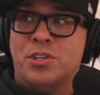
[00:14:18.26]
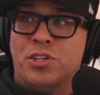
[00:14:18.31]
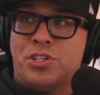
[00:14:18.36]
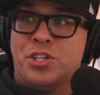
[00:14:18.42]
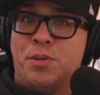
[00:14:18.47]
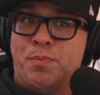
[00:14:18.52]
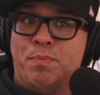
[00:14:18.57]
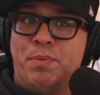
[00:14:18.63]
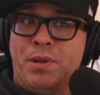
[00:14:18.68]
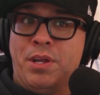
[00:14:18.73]

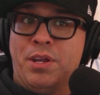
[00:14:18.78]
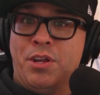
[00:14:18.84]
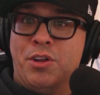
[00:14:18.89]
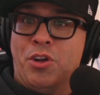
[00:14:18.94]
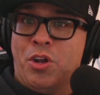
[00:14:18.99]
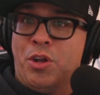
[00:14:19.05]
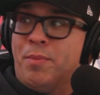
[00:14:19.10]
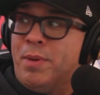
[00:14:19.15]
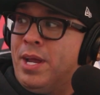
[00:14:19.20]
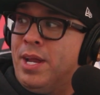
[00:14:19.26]
to be,
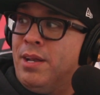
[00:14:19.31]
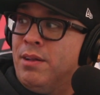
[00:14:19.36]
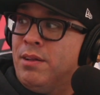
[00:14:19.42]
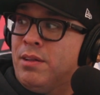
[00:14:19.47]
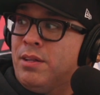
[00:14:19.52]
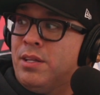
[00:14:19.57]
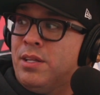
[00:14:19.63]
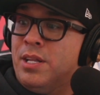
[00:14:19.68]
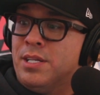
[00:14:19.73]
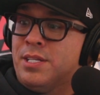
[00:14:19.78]
you know what I mean?
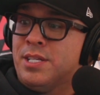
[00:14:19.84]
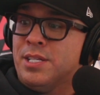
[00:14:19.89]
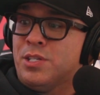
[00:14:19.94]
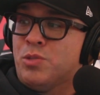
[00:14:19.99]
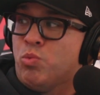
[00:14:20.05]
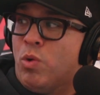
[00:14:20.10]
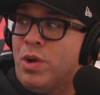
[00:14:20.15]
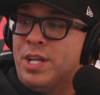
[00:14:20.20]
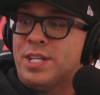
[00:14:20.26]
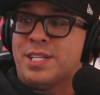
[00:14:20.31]
This
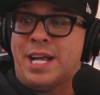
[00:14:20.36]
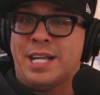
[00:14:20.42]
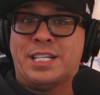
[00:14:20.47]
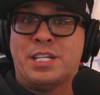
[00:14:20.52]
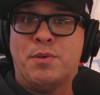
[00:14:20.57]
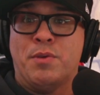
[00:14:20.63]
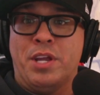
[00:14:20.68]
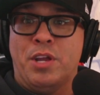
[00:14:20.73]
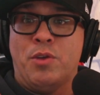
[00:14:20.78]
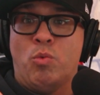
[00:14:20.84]
is what it's
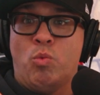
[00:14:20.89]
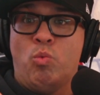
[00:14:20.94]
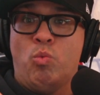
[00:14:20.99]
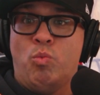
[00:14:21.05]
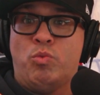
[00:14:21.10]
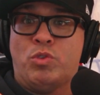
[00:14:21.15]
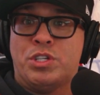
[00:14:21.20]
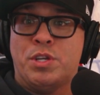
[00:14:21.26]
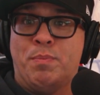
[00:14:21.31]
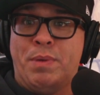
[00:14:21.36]
like
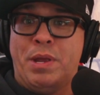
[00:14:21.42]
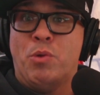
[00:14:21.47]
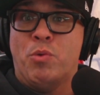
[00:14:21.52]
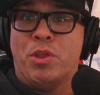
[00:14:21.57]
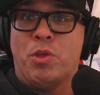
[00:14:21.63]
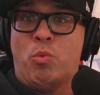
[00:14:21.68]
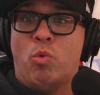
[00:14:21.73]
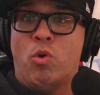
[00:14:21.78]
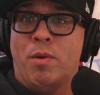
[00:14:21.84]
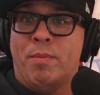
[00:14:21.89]
to be
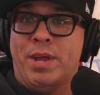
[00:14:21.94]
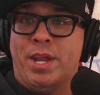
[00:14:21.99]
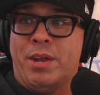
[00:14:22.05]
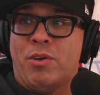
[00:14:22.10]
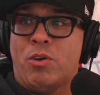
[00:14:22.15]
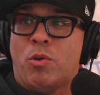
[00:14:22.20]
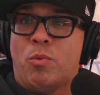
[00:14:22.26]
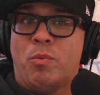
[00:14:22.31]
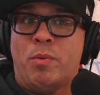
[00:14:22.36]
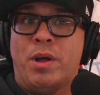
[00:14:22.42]
with a woman,
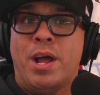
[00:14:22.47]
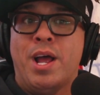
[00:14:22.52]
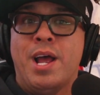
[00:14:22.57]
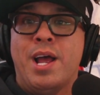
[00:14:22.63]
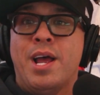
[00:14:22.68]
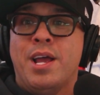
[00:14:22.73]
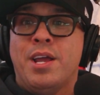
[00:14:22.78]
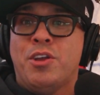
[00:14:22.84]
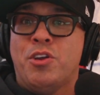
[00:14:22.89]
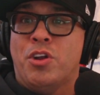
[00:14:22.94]
or,
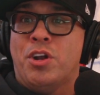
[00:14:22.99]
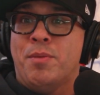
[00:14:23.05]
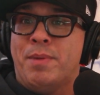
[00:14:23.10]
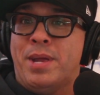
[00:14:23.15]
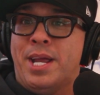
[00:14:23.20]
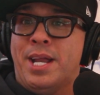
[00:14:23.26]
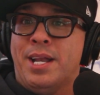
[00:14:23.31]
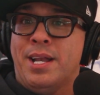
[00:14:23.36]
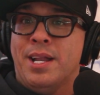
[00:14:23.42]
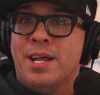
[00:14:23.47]
you know what I
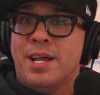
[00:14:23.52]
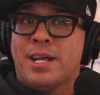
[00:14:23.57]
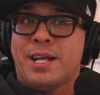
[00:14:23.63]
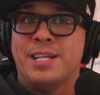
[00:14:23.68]
mean?